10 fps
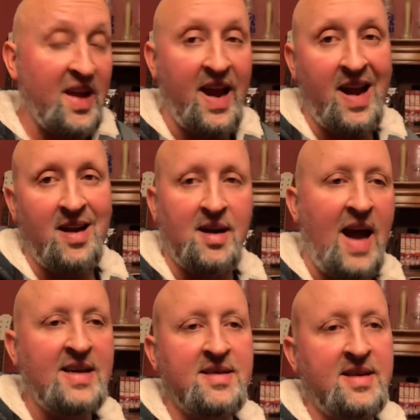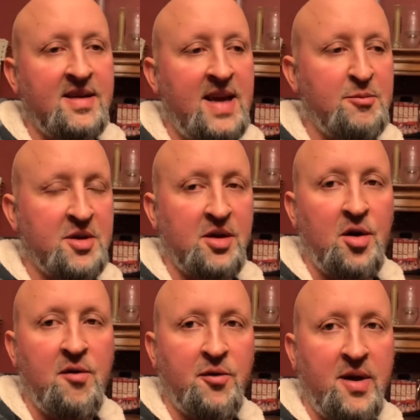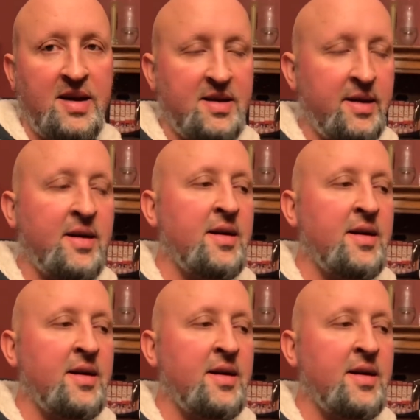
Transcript: And I didn't think the name was going to go for anything